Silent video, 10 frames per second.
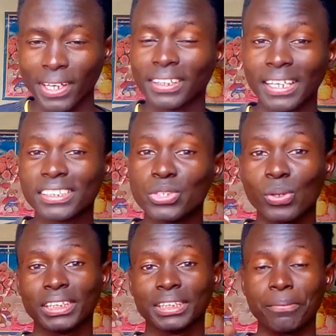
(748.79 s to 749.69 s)
and that is
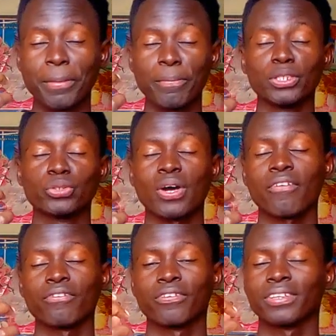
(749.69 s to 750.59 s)
what made me to
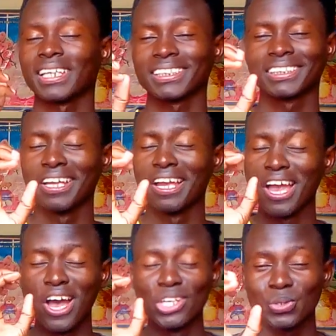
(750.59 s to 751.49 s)
have that
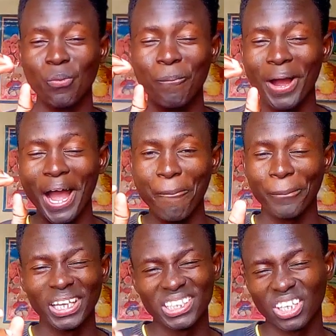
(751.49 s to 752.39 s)
super
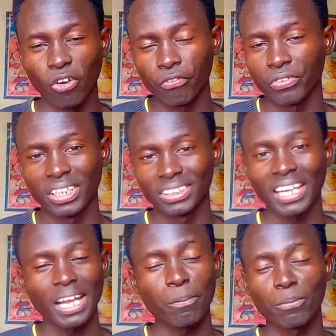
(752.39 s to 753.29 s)
amazing confidence,
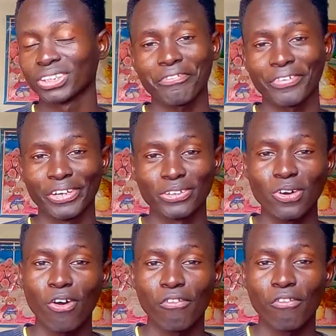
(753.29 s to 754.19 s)
and I'm not afraid
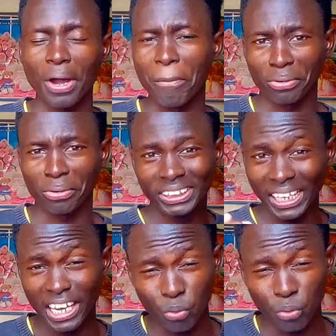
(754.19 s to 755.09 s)
of approaching
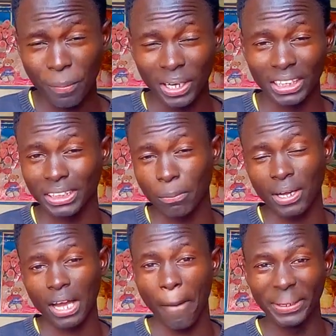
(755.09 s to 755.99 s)
any woman that
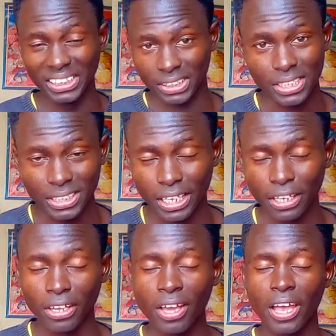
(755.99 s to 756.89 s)
I'm interested
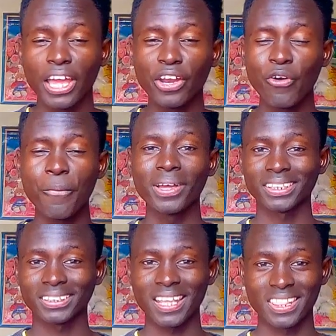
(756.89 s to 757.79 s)
in, any woman
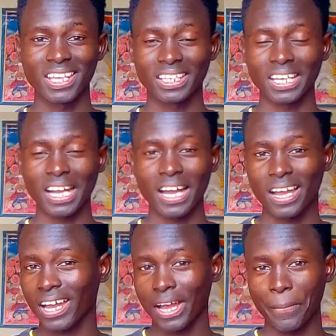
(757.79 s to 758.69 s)
that I think
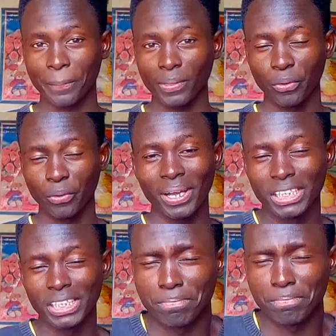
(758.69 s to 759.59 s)
we
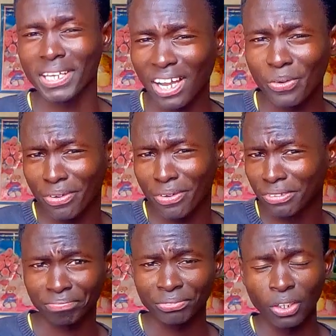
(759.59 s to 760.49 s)
might make a good
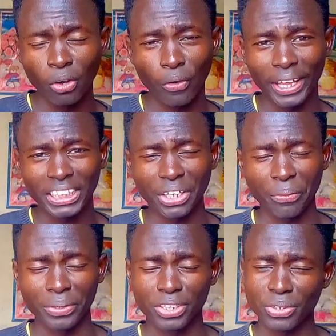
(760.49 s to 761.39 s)

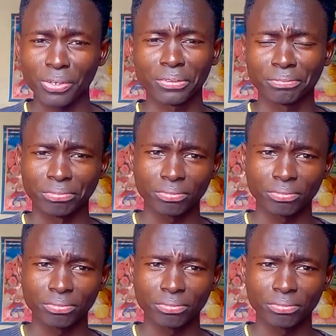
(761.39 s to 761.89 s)
connection with. So